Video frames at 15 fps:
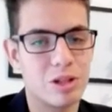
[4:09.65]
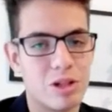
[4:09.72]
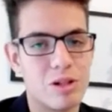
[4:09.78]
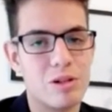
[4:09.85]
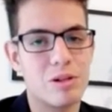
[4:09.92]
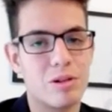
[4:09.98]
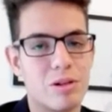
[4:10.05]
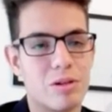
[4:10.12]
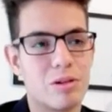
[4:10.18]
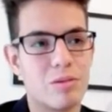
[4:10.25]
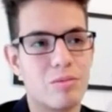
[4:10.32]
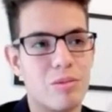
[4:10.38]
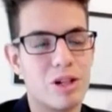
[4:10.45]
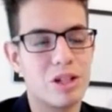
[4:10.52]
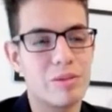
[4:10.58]
also
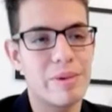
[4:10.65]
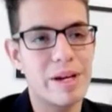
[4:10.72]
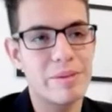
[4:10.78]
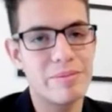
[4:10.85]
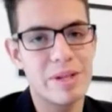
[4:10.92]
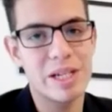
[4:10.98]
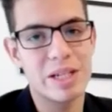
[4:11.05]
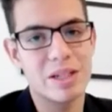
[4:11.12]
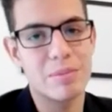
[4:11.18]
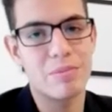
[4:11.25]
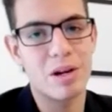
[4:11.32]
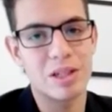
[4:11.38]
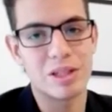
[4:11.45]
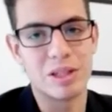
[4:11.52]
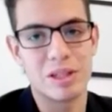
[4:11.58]
motivated me
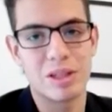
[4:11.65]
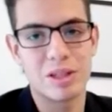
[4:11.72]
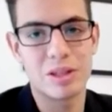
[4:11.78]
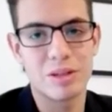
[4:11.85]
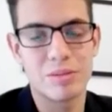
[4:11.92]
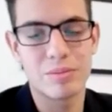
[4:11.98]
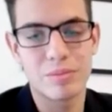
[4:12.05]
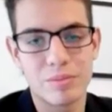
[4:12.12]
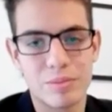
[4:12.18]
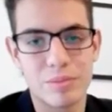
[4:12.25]
in the process.